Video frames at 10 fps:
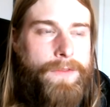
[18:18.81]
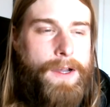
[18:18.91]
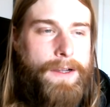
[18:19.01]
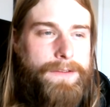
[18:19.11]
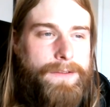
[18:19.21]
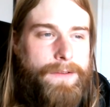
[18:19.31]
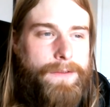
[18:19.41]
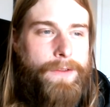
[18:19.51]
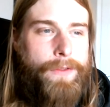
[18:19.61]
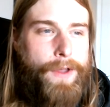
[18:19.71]
thoughts,
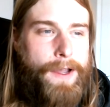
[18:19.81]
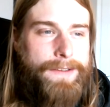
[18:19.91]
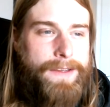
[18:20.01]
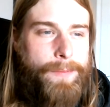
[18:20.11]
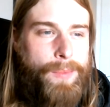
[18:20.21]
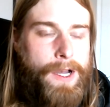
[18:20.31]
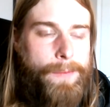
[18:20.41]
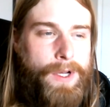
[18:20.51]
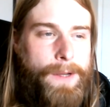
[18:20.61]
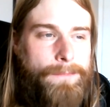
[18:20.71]
the thoughts that
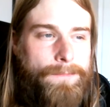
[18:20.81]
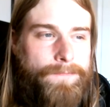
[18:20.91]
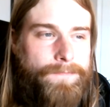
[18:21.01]
pop up,